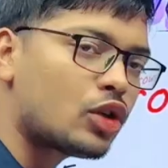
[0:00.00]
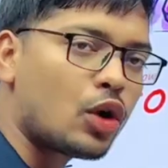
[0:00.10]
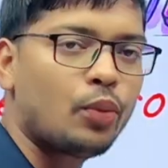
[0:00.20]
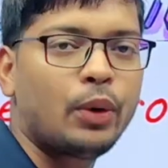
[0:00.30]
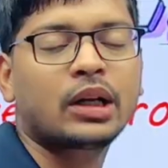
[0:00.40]

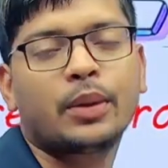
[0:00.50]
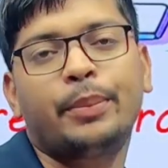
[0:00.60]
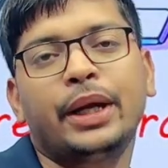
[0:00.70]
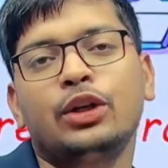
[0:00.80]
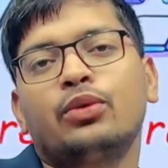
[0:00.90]
work
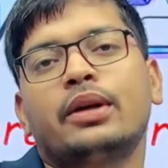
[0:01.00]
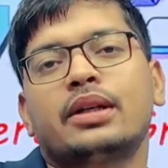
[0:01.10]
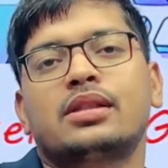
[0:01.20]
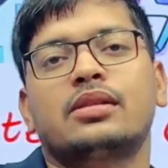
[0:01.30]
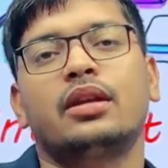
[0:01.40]
when you
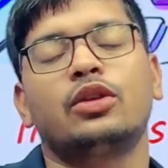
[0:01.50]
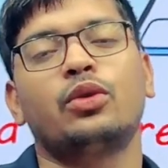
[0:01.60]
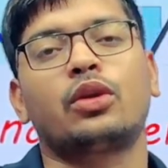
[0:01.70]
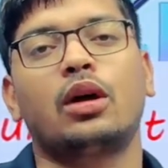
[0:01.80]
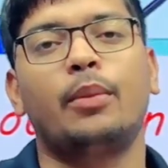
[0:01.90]
understand
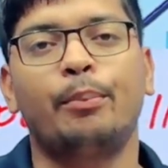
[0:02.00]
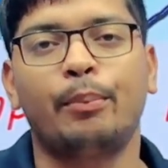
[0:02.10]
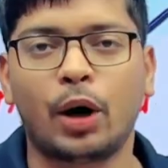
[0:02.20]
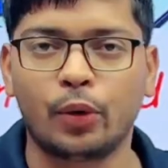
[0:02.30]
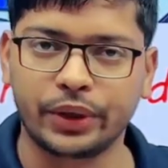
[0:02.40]
your
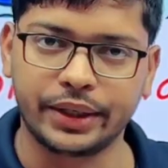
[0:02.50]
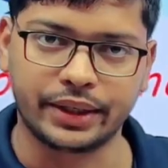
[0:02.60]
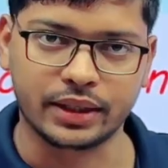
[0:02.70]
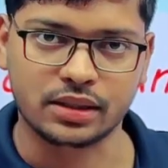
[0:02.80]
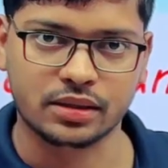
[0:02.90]
compound
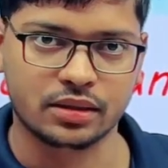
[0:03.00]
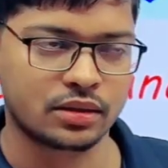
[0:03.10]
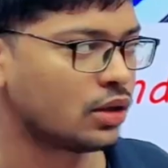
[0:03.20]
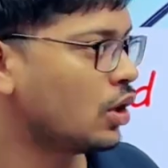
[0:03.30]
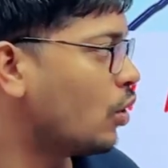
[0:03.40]
interest.
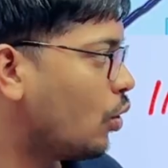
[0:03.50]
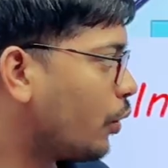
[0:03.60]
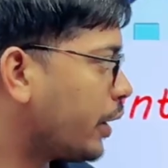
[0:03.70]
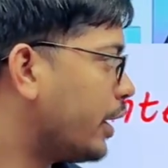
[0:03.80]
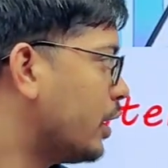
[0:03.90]

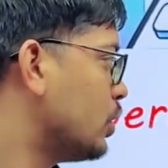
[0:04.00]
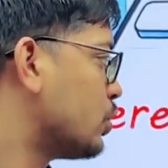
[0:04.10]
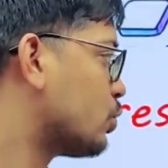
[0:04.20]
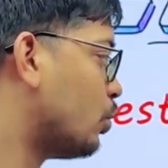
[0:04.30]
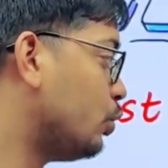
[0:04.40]
Okay,
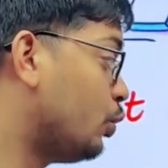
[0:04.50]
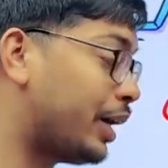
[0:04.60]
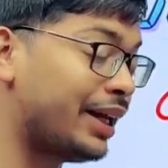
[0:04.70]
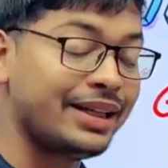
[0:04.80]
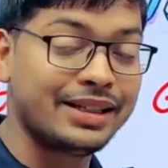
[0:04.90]
so you
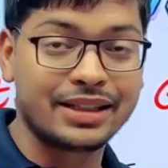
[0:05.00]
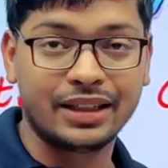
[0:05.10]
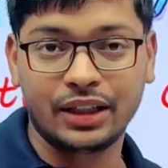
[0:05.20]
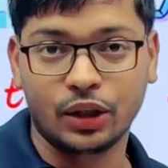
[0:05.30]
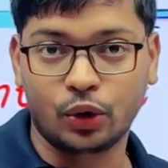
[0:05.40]
can
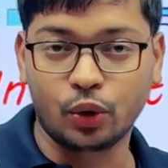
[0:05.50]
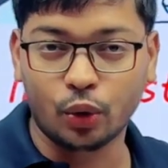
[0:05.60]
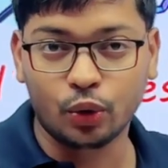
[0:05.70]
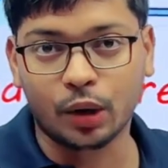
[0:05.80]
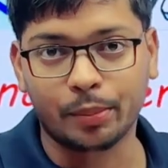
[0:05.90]
easily
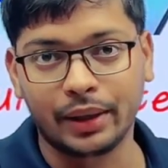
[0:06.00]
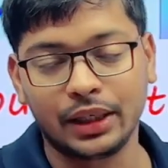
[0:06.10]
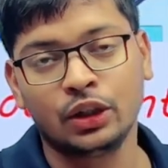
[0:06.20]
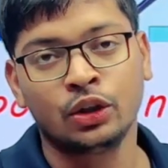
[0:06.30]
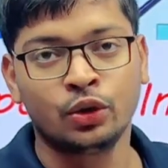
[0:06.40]
grow your
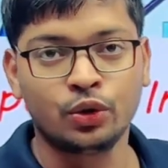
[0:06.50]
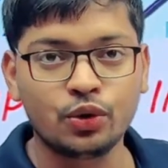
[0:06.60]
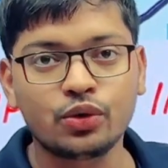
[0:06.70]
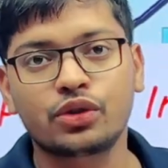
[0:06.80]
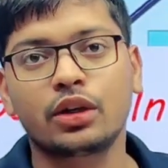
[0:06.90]
money
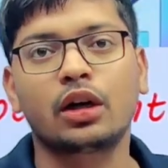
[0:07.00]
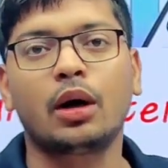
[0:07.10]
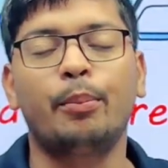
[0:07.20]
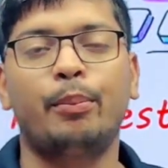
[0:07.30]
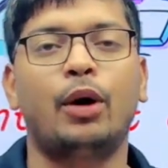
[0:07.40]
using
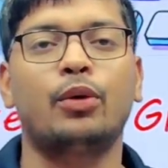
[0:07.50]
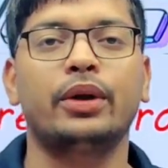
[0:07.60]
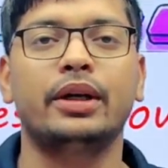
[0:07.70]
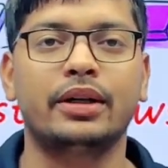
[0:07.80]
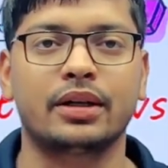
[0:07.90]

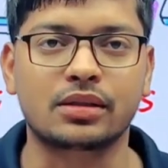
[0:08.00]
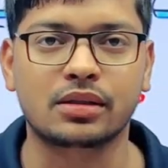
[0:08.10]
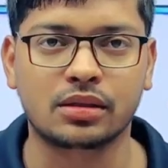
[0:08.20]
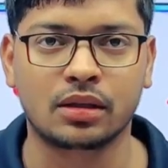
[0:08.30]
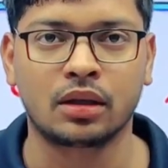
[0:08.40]
compound
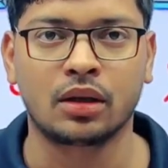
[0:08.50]
interest.